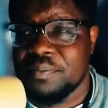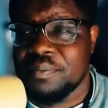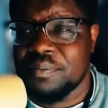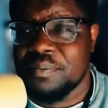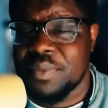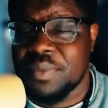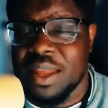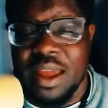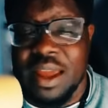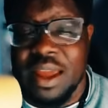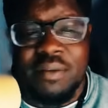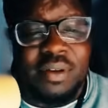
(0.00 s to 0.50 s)

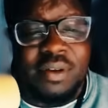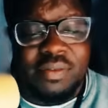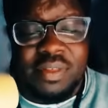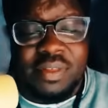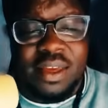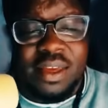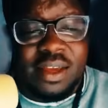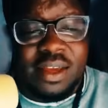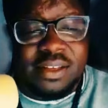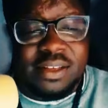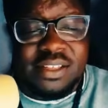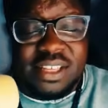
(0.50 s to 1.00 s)

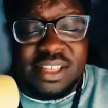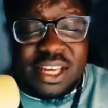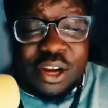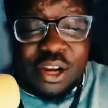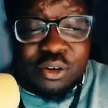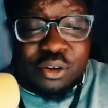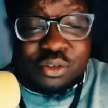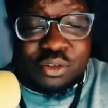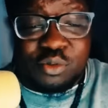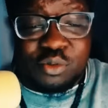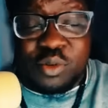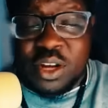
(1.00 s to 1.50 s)
Everything is here
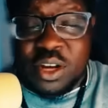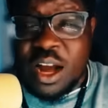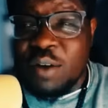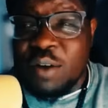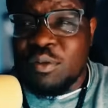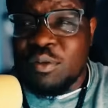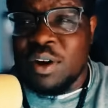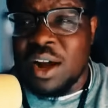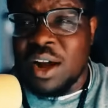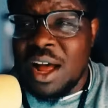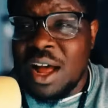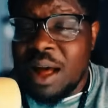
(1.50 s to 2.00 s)
to
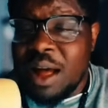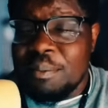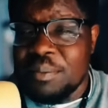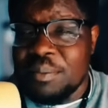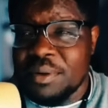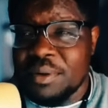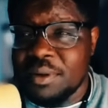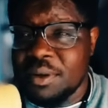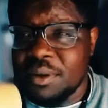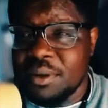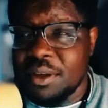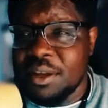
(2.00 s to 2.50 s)
cover up
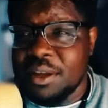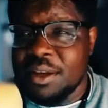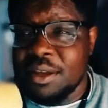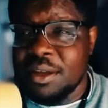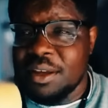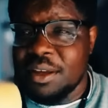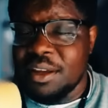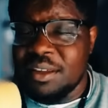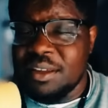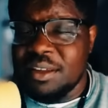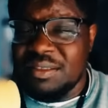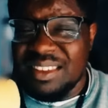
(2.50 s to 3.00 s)

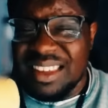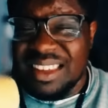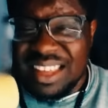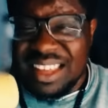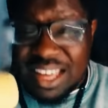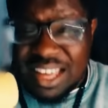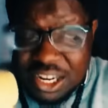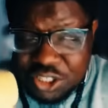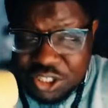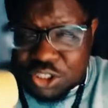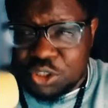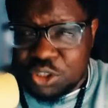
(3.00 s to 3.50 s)
the
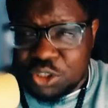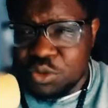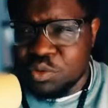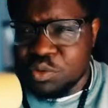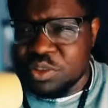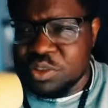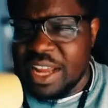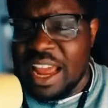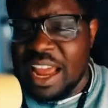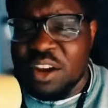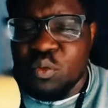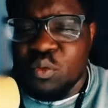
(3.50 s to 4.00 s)

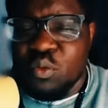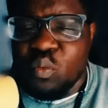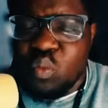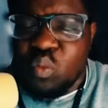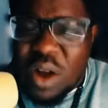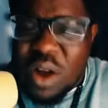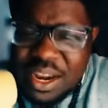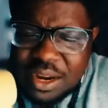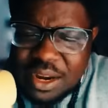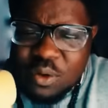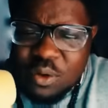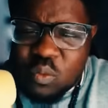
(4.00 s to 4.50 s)
issues. And
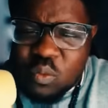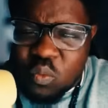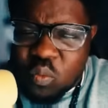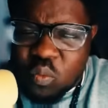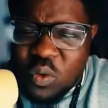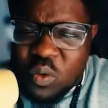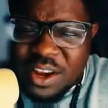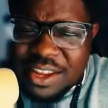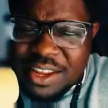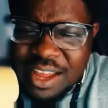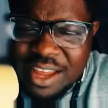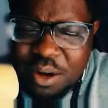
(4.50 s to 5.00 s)
what
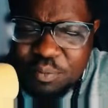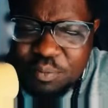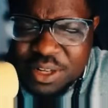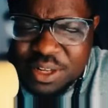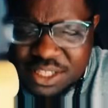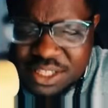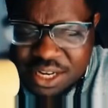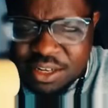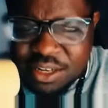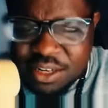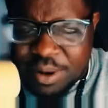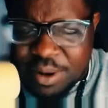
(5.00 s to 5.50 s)
can we
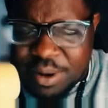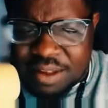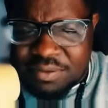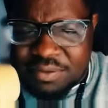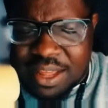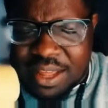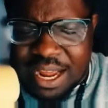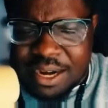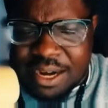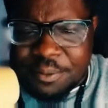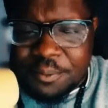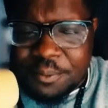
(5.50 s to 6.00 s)
tell about
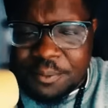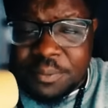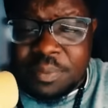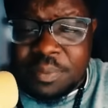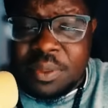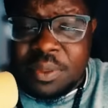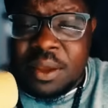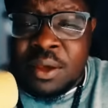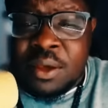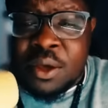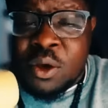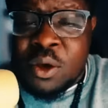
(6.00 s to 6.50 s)
that?
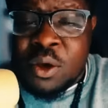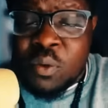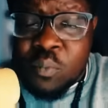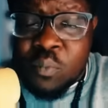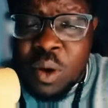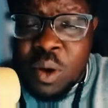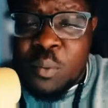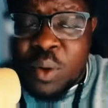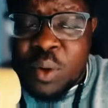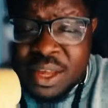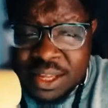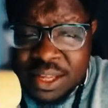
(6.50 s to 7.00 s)

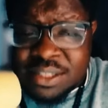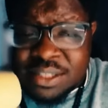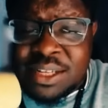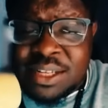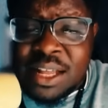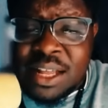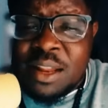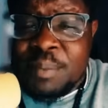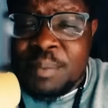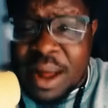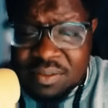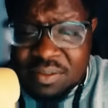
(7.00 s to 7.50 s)
What we can
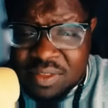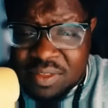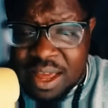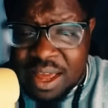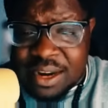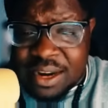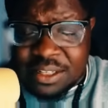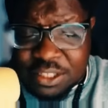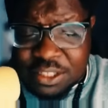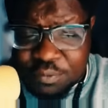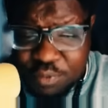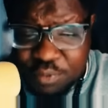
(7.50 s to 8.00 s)
tell about that
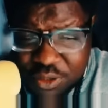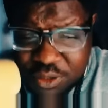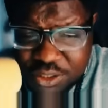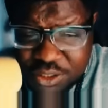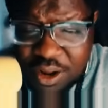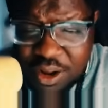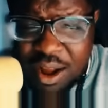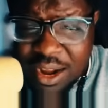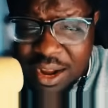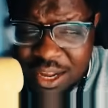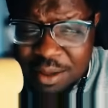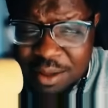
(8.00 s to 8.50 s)
is if we're
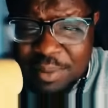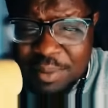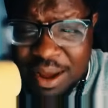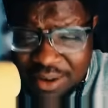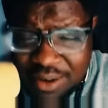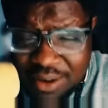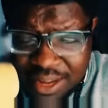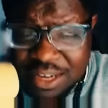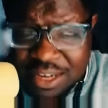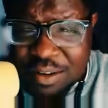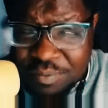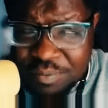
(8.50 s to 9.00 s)
talking about
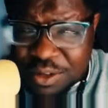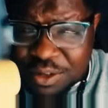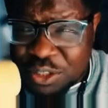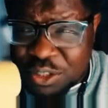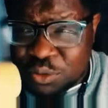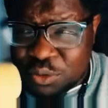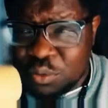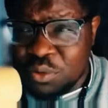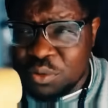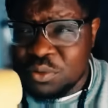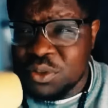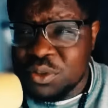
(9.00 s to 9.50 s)

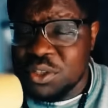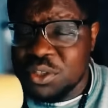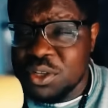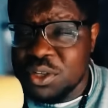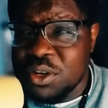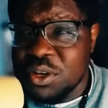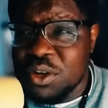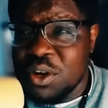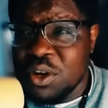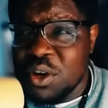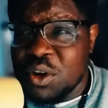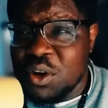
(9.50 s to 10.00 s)
individuals
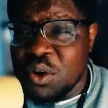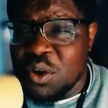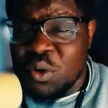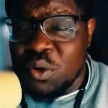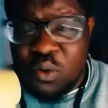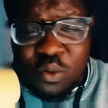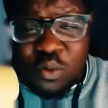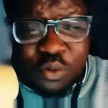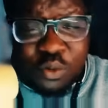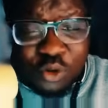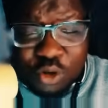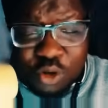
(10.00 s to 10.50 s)

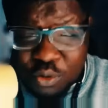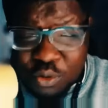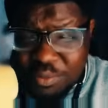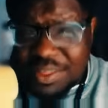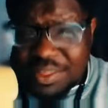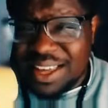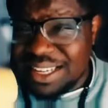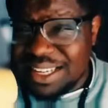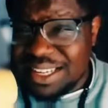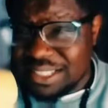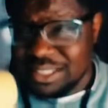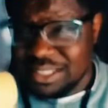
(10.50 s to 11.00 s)
who do
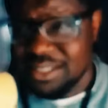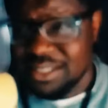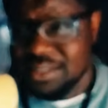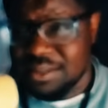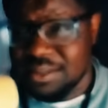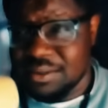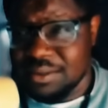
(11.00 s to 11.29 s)
this,